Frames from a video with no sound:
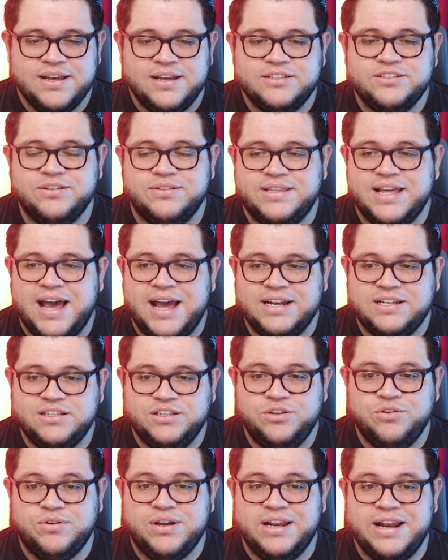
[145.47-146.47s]
so that
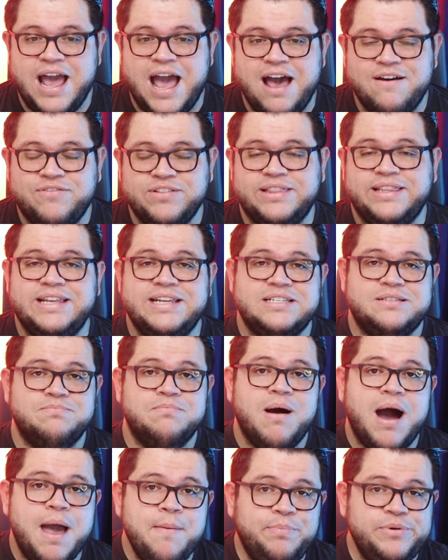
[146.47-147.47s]
you can have at least
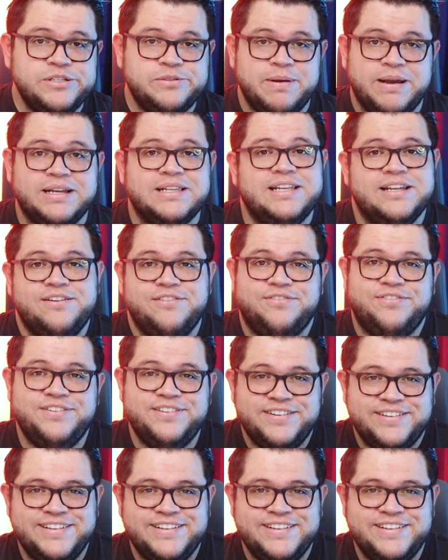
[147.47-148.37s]
my perspective